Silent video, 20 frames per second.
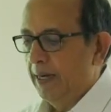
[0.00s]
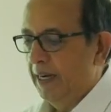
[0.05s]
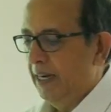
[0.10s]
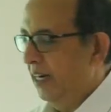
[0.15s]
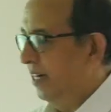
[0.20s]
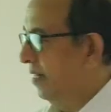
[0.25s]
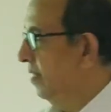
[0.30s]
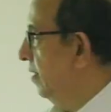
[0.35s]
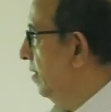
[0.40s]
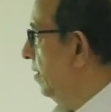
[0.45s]

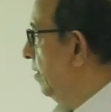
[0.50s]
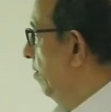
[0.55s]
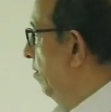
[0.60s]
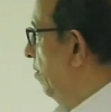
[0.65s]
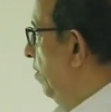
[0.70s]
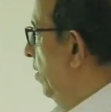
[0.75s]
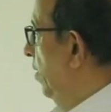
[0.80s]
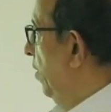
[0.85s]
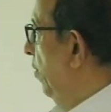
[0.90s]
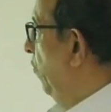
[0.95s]
And
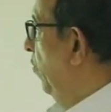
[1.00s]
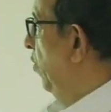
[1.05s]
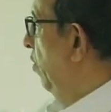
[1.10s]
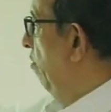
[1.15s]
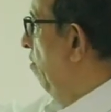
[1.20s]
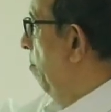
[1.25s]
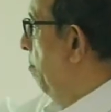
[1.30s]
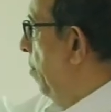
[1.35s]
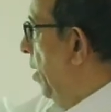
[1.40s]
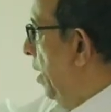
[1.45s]
if you
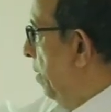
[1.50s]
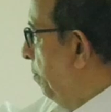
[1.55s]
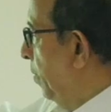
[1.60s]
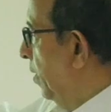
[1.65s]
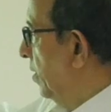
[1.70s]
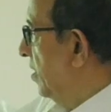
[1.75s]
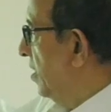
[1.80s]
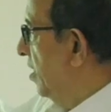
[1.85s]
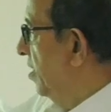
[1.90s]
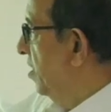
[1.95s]
have a
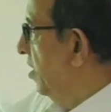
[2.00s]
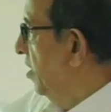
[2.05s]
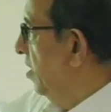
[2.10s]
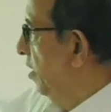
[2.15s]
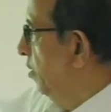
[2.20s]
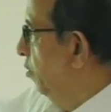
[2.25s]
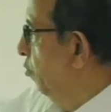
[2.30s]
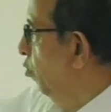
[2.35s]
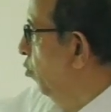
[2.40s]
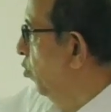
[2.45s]
bypass surgery,
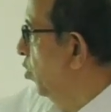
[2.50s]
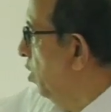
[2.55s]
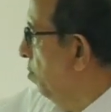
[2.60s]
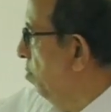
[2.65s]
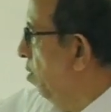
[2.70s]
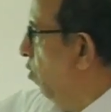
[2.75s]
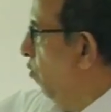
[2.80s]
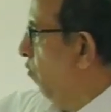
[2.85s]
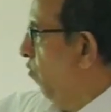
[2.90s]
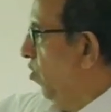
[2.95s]
then you lose
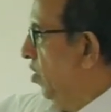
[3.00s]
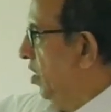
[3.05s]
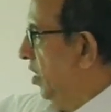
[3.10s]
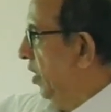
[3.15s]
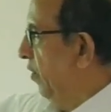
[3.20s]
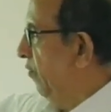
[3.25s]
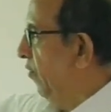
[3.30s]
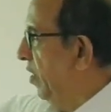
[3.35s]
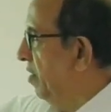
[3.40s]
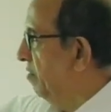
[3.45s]
about
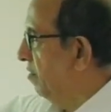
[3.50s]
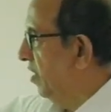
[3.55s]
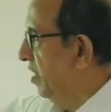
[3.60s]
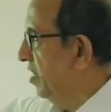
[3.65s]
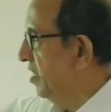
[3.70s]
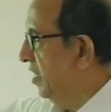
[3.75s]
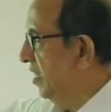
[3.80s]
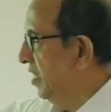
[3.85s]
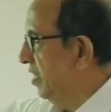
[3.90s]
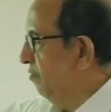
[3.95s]
45
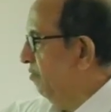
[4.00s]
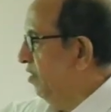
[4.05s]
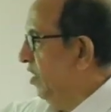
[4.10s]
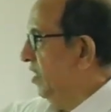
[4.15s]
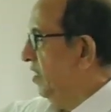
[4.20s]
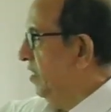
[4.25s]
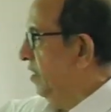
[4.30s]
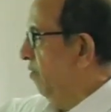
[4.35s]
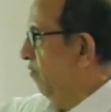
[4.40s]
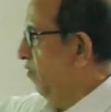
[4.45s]
kgs
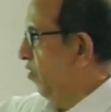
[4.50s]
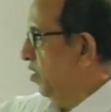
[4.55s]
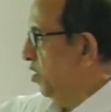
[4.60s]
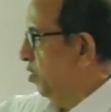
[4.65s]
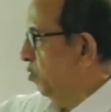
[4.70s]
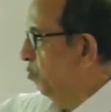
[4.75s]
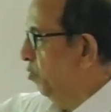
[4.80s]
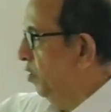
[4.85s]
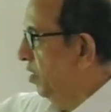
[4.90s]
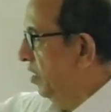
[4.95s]
weight in first
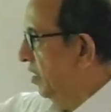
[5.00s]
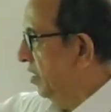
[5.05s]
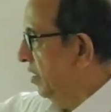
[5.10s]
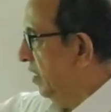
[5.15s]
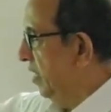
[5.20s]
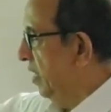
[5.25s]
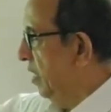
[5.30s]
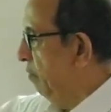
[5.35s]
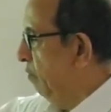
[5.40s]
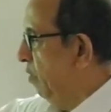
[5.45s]
2 years,
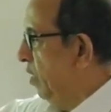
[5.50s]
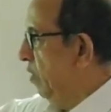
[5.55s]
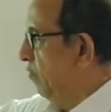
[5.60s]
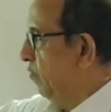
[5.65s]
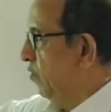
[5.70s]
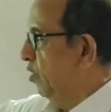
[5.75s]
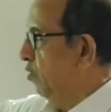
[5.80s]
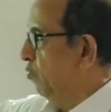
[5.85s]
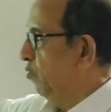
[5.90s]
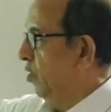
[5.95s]
and even
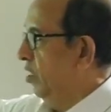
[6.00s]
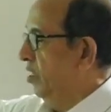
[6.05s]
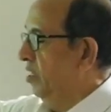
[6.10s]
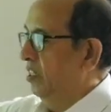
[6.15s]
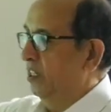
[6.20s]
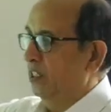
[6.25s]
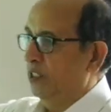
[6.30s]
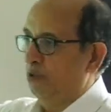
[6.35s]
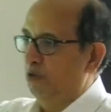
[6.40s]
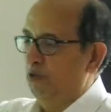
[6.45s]
after 12
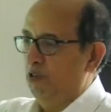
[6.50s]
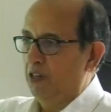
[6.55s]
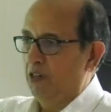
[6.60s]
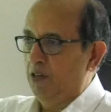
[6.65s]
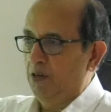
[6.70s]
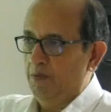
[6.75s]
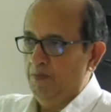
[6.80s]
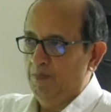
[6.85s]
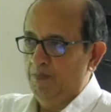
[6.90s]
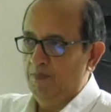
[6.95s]
years, you are
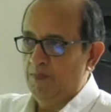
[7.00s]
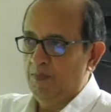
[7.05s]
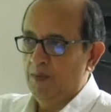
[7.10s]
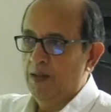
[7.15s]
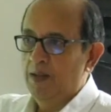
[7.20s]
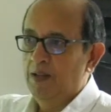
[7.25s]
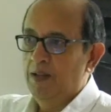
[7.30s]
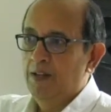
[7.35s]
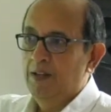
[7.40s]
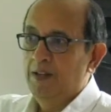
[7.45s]

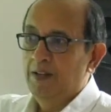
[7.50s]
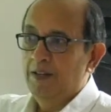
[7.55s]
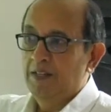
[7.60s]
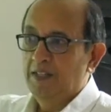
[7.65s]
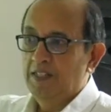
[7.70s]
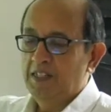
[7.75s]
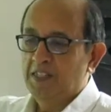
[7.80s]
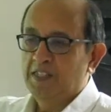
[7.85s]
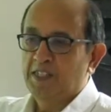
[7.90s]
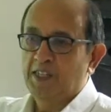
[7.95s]

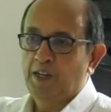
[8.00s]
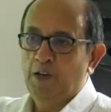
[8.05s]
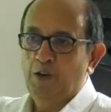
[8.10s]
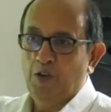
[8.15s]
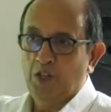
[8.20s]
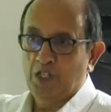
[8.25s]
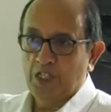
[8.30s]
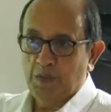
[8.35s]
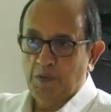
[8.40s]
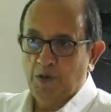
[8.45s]
still
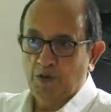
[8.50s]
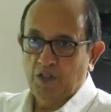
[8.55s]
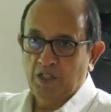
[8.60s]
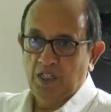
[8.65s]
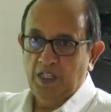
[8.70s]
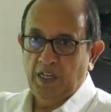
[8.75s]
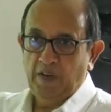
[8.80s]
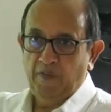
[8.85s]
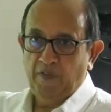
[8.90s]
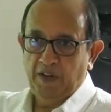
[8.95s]
lost about
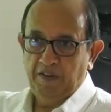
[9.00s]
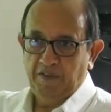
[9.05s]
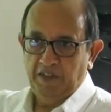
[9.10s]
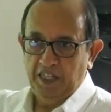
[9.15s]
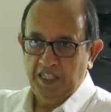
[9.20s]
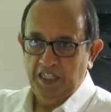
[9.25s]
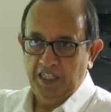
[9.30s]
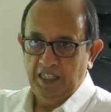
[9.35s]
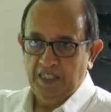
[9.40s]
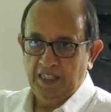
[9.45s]
35
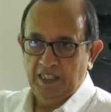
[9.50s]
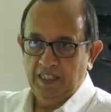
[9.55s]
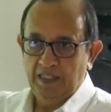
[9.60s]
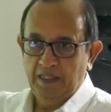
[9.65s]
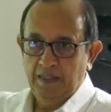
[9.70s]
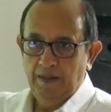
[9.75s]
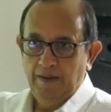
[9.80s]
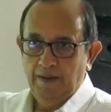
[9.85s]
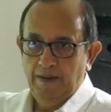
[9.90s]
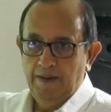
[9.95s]
kgs.
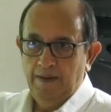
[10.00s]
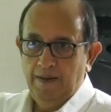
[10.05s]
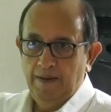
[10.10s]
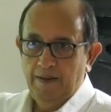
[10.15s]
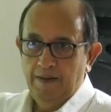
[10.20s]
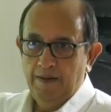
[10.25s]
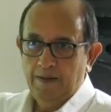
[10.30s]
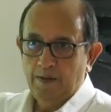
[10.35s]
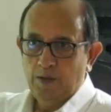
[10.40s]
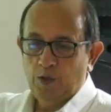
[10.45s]

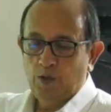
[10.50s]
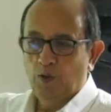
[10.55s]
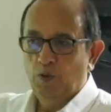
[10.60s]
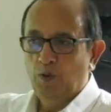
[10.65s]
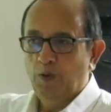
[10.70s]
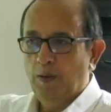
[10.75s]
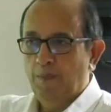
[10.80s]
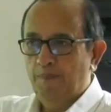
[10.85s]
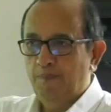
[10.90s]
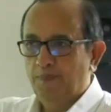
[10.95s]

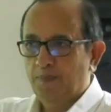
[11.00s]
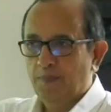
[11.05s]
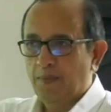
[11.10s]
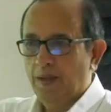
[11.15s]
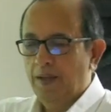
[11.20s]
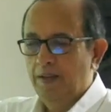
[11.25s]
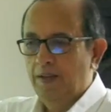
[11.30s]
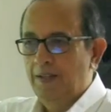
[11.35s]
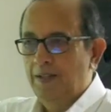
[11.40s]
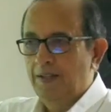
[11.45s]
So
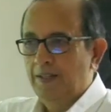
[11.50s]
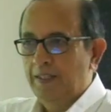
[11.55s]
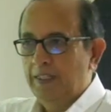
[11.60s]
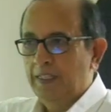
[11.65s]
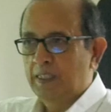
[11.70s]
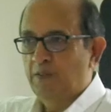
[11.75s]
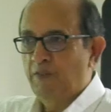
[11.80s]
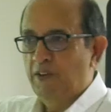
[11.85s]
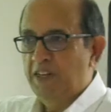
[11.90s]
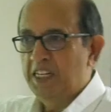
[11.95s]

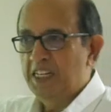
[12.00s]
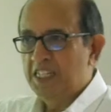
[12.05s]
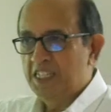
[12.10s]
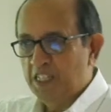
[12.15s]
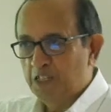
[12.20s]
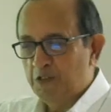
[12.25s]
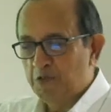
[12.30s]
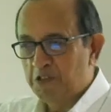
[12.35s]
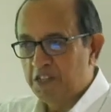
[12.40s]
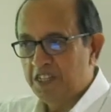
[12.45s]
it's very easy
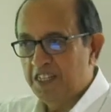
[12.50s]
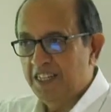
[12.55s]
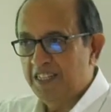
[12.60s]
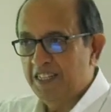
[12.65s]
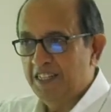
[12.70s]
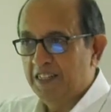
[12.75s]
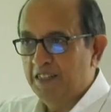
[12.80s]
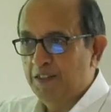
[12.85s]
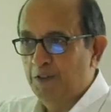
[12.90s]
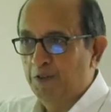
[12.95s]
to say
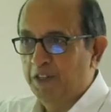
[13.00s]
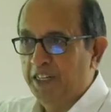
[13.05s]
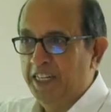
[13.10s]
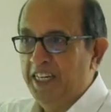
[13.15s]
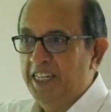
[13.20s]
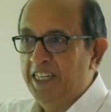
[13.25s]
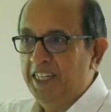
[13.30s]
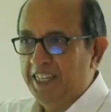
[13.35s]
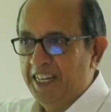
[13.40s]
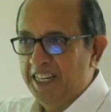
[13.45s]
that you
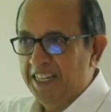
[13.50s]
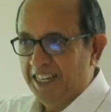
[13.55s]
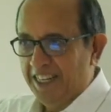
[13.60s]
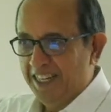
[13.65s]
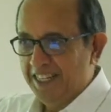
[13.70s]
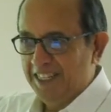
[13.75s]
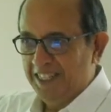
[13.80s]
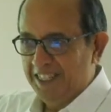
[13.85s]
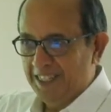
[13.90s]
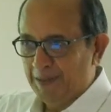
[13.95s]
gain 10
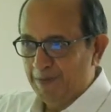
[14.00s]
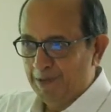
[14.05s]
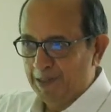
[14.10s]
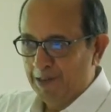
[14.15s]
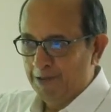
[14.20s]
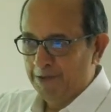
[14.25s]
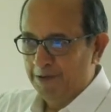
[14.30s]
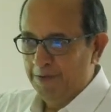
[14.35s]
kgs, but